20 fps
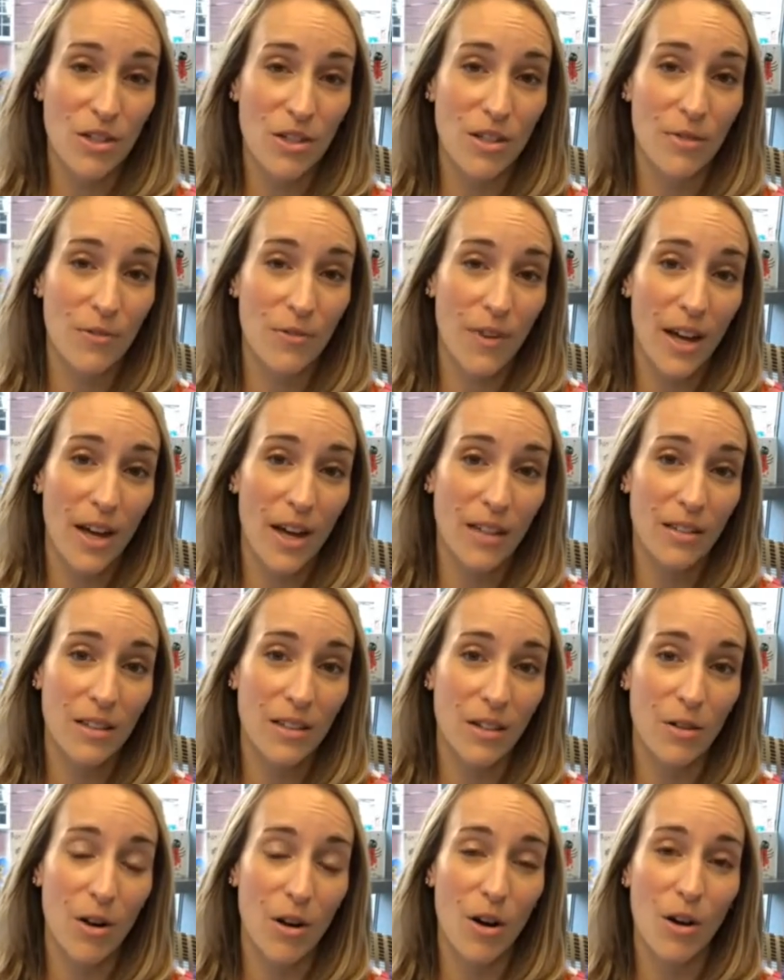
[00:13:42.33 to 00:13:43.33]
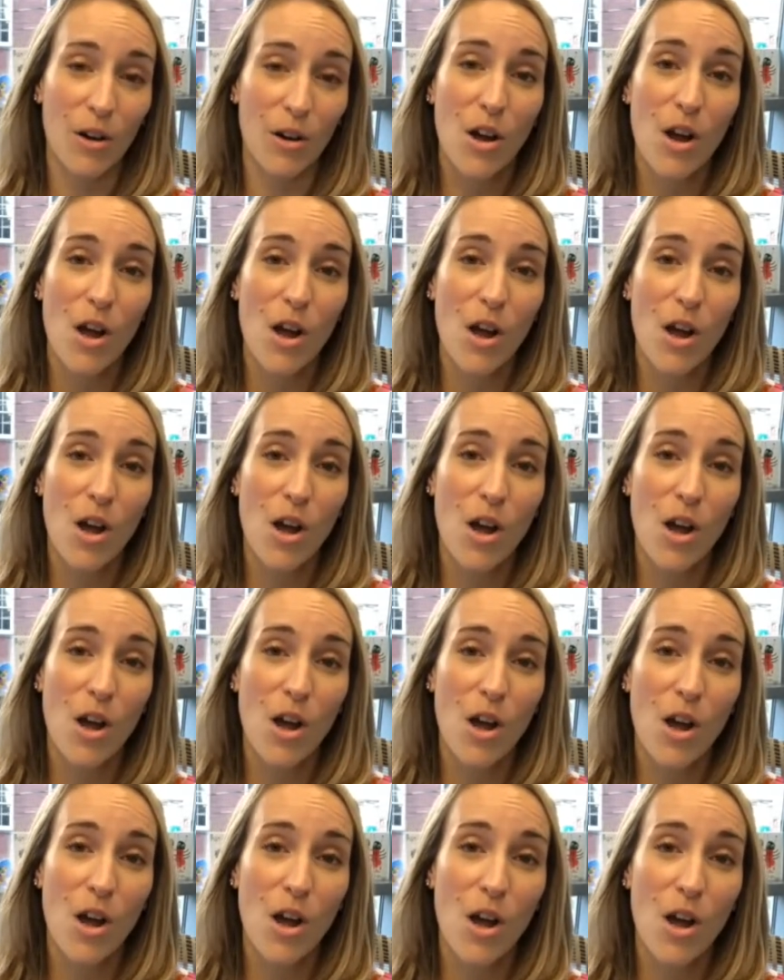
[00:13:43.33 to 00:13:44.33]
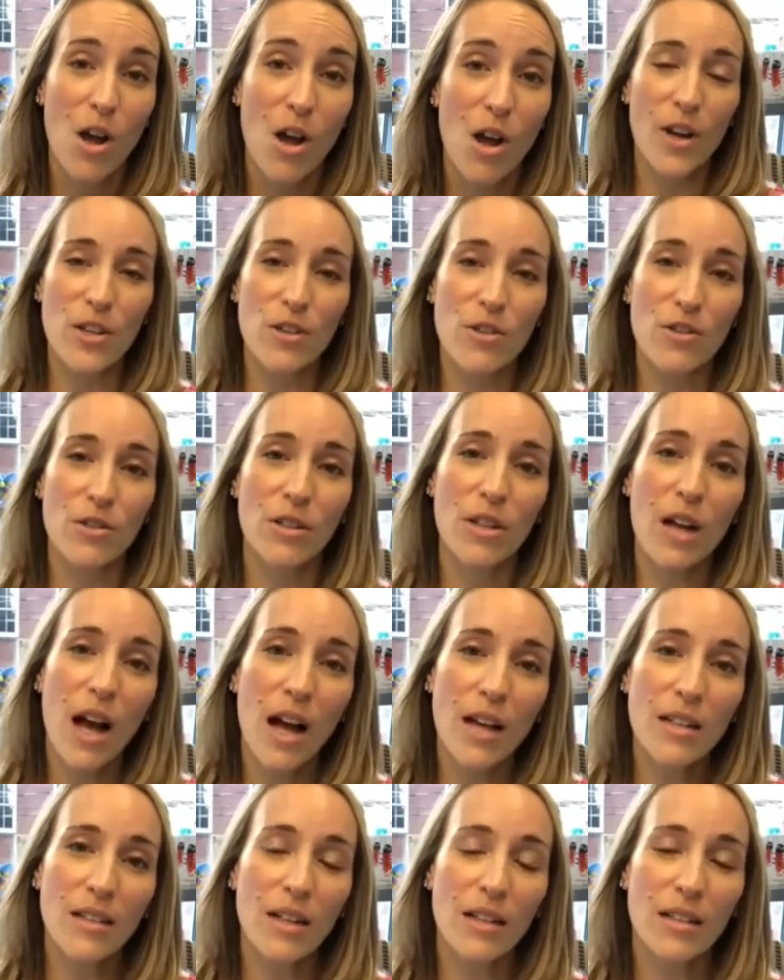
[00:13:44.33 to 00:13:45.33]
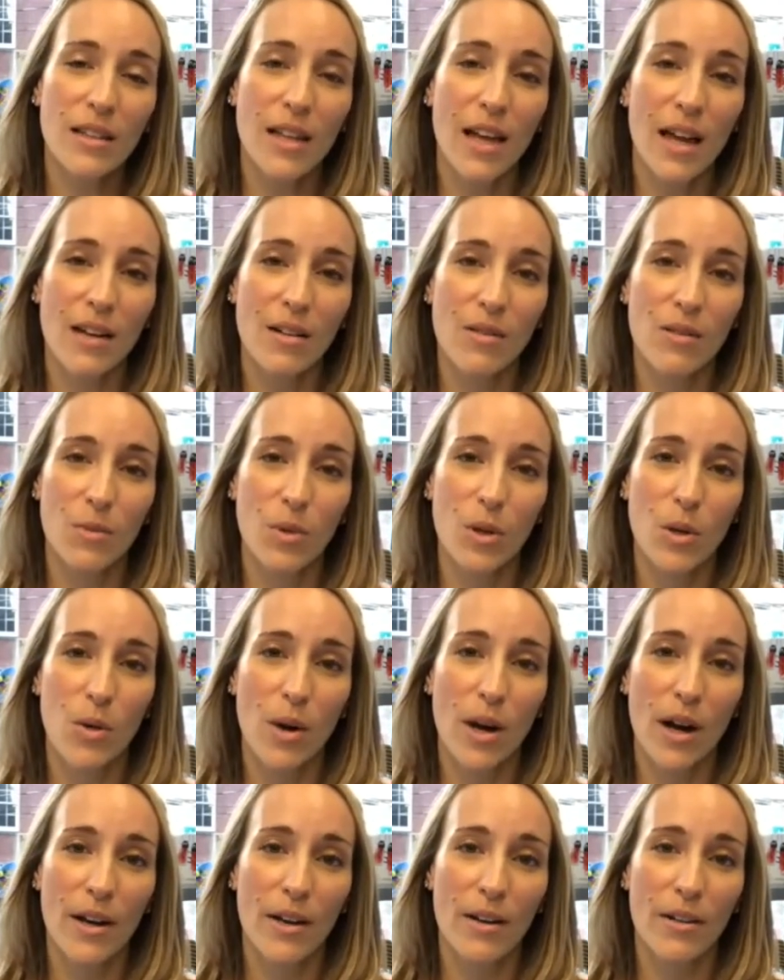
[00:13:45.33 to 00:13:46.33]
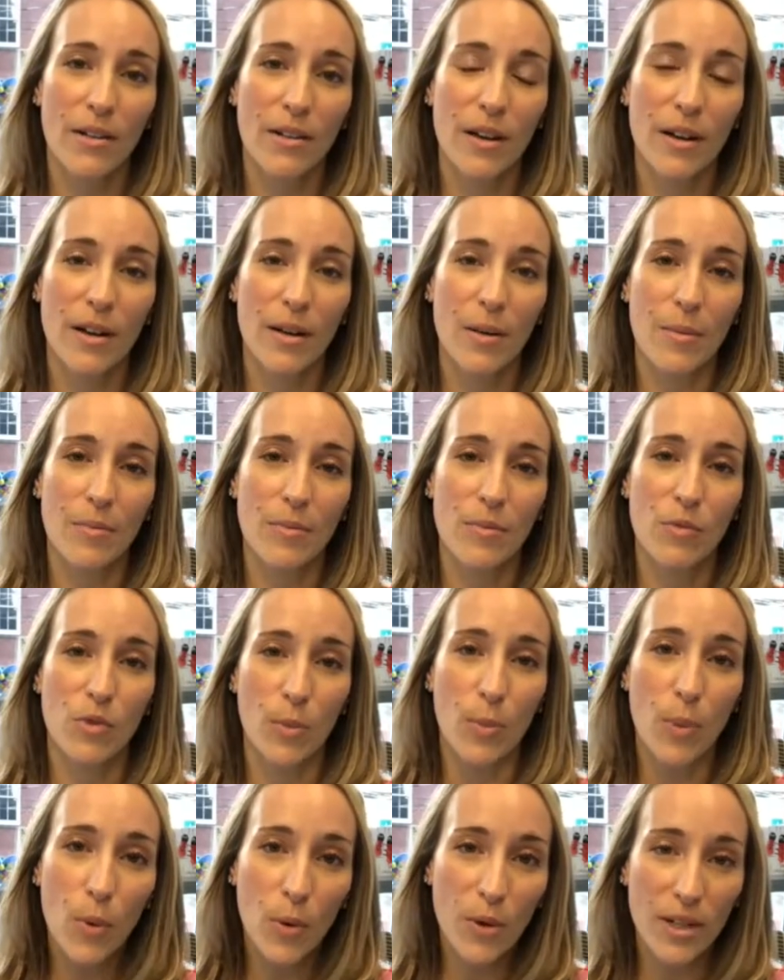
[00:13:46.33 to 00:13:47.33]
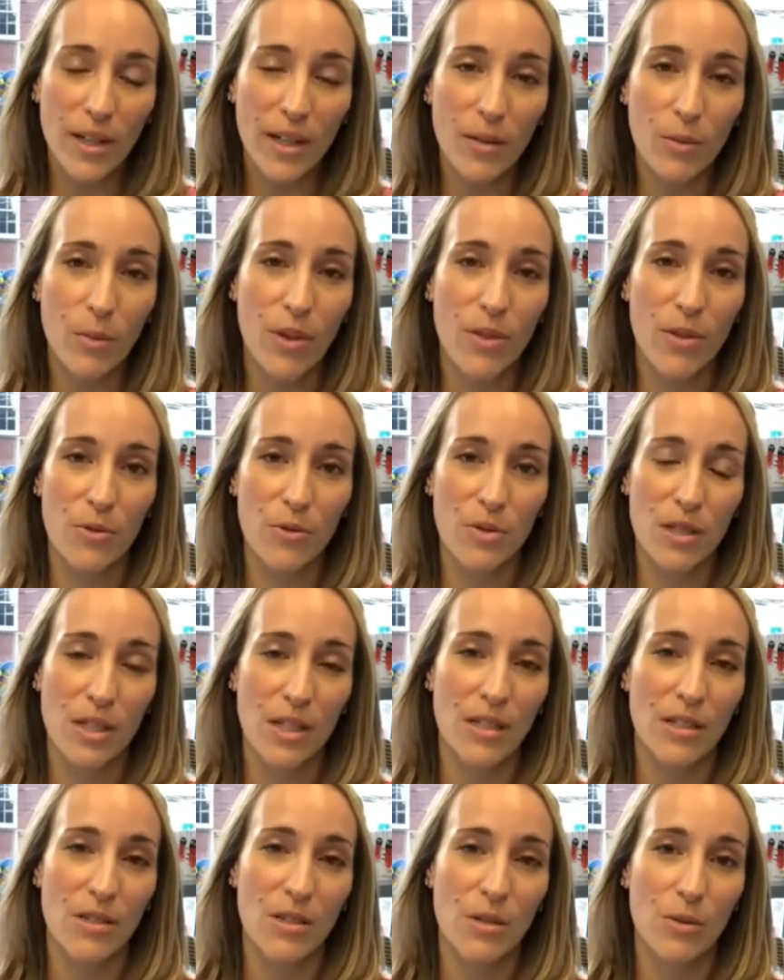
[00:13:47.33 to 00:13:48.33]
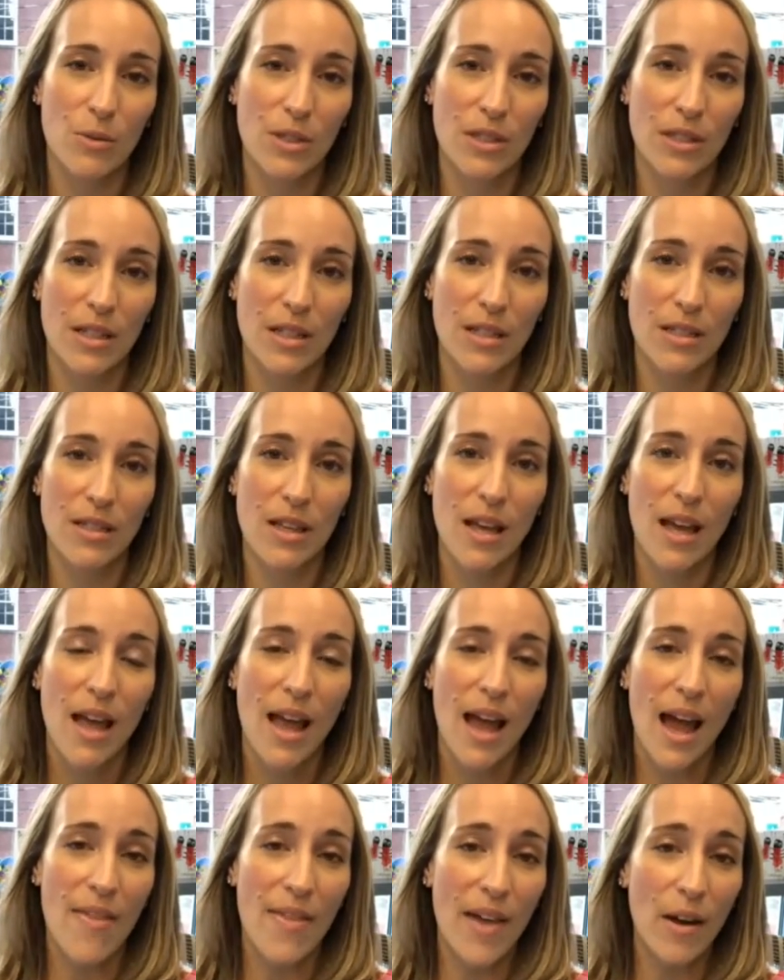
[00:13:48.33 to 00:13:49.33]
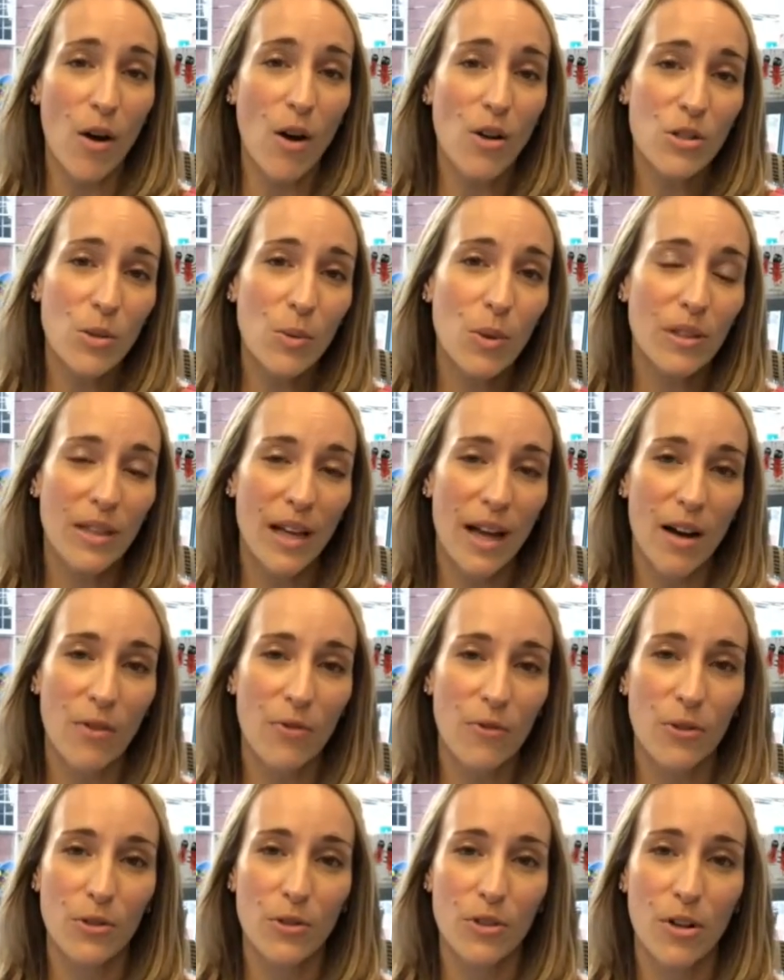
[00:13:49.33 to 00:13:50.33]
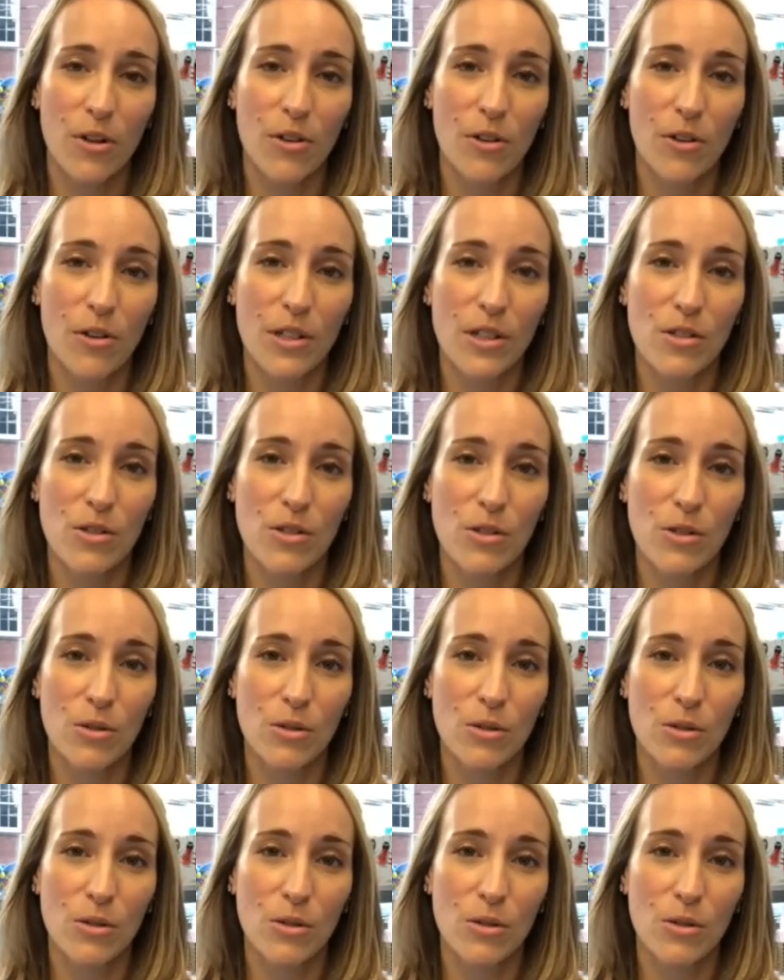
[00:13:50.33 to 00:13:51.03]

In fact, there are rules of professional conduct that require reporting when those things do exist, and that also allow for attorneys to